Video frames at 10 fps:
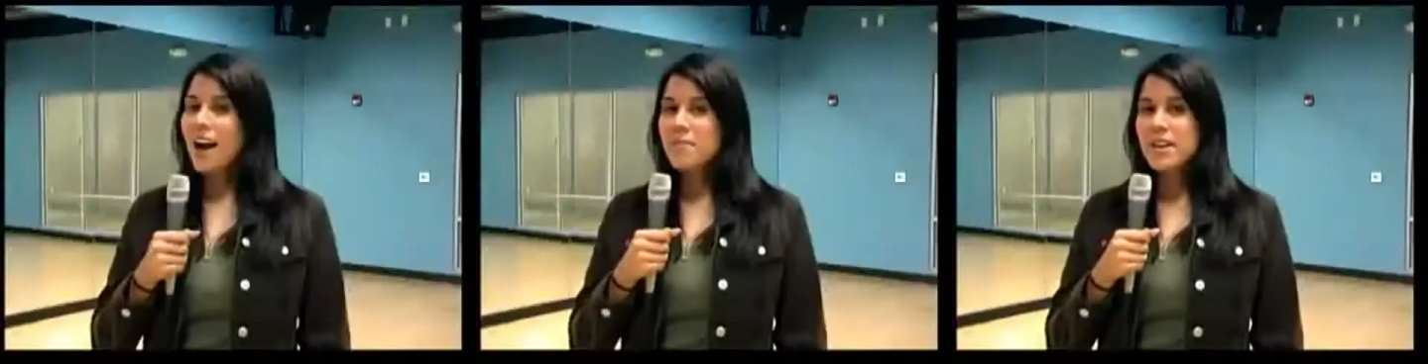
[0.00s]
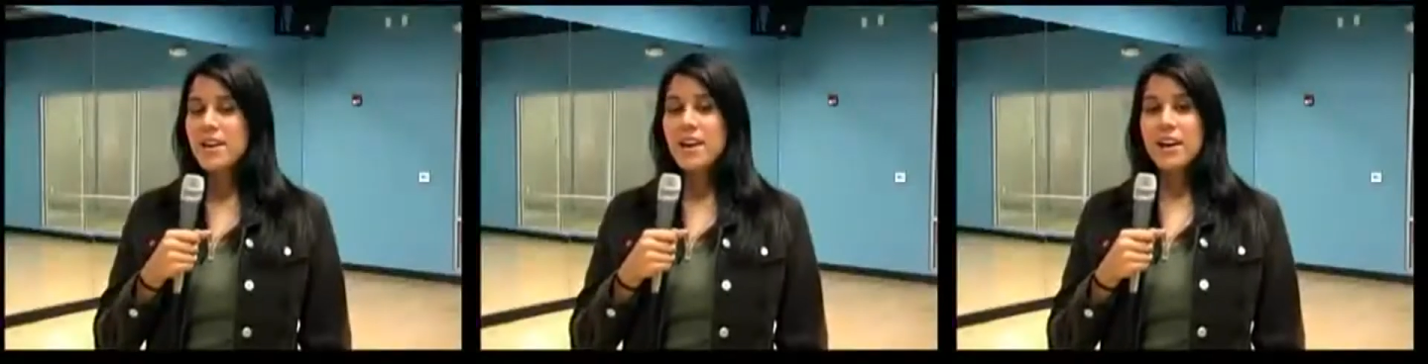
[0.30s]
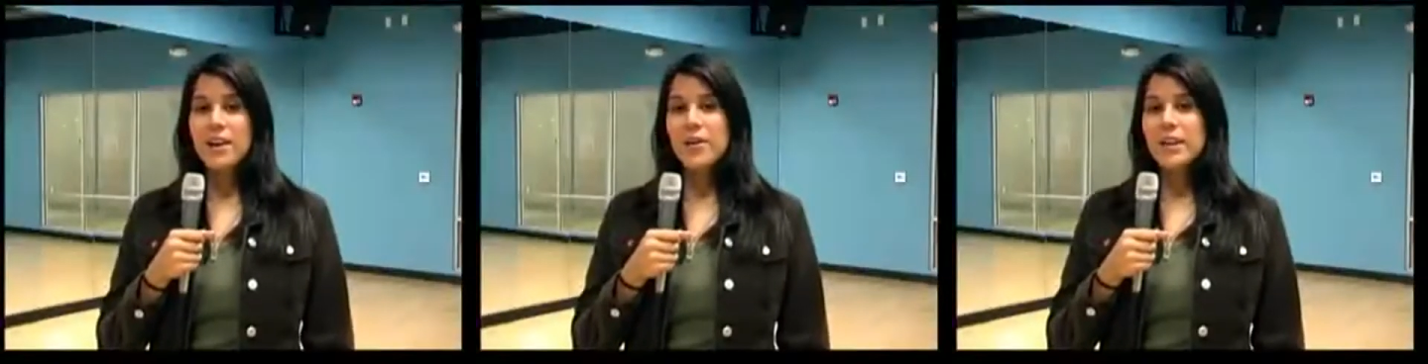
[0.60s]
I'm here
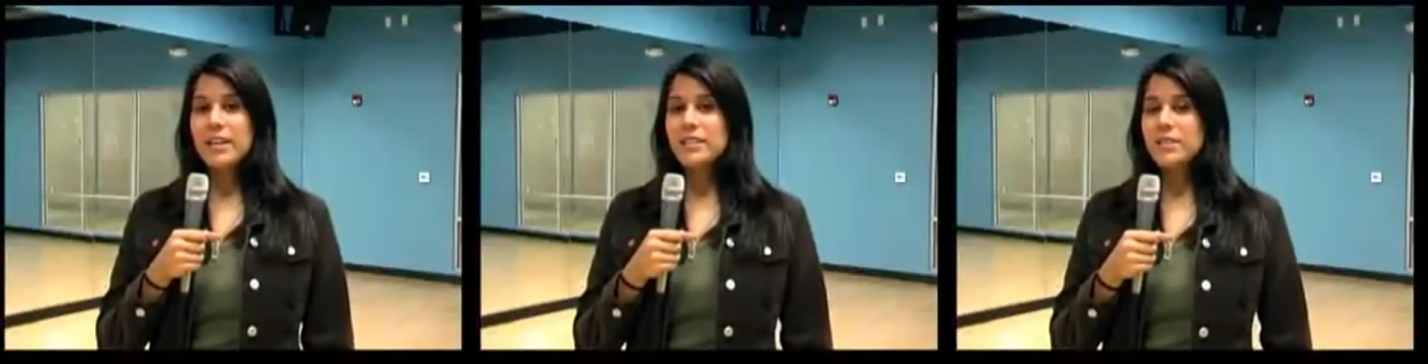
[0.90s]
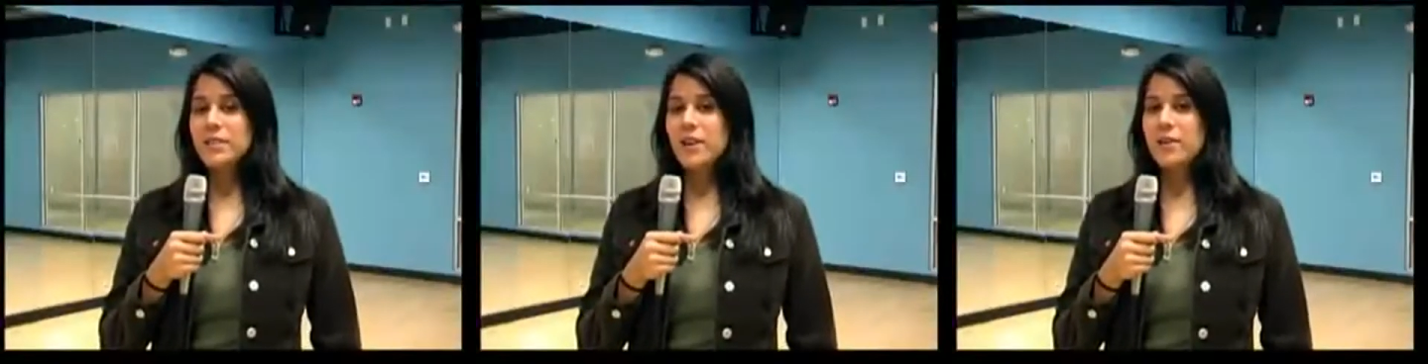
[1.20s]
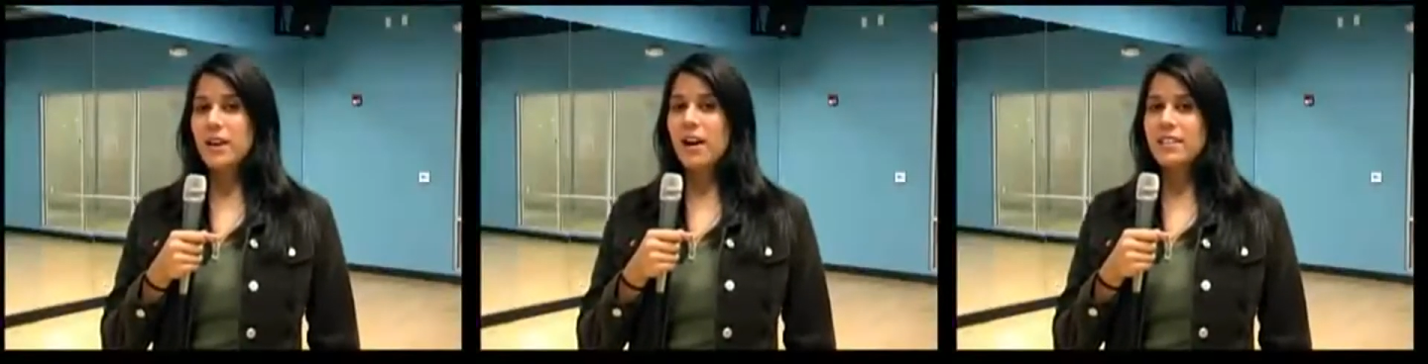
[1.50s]
at Go Dance Studio
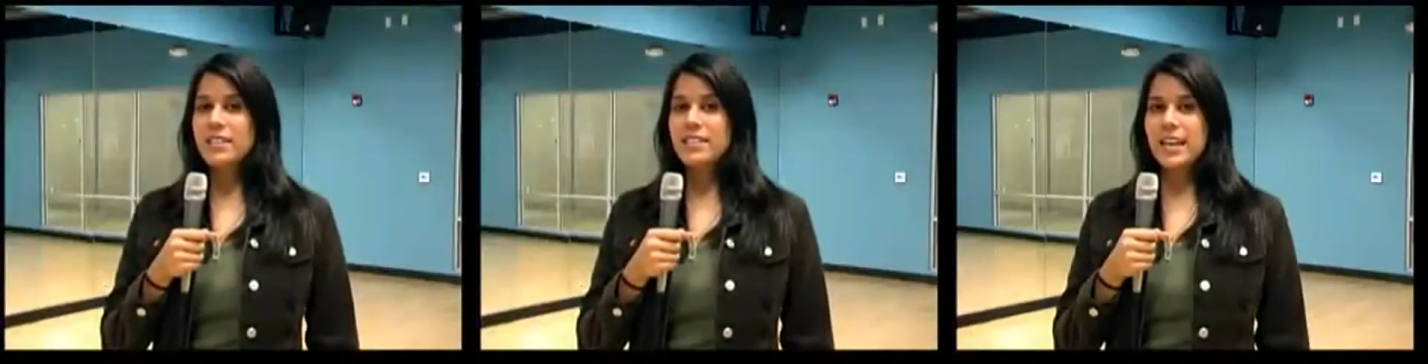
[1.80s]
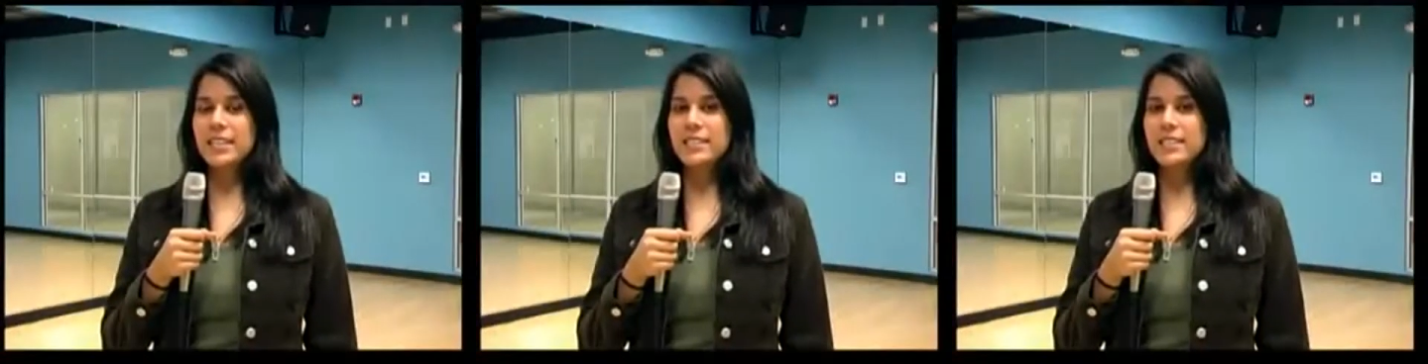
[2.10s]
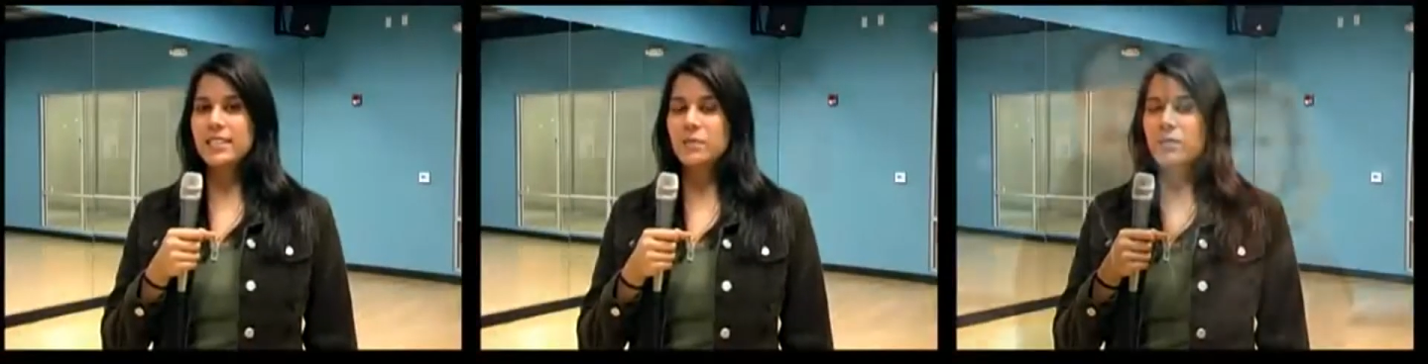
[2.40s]
in Austin,
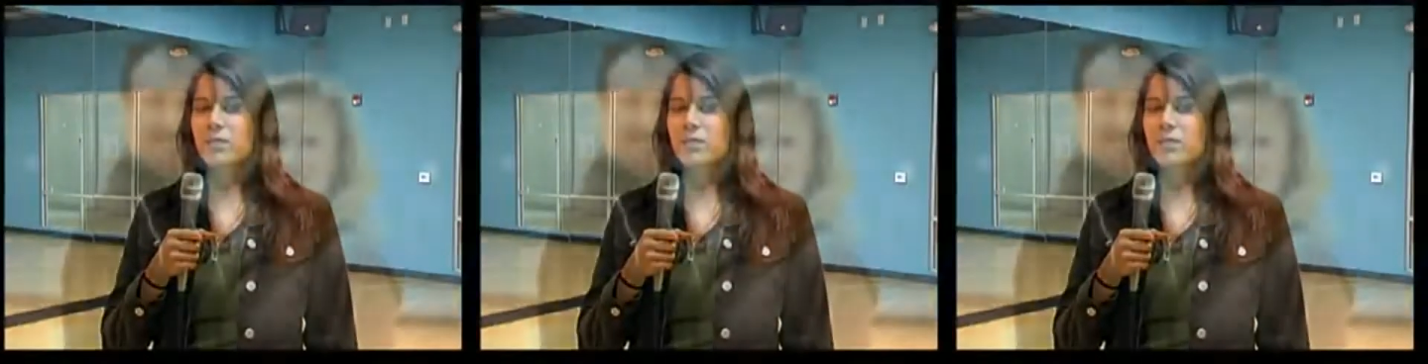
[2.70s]
Texas with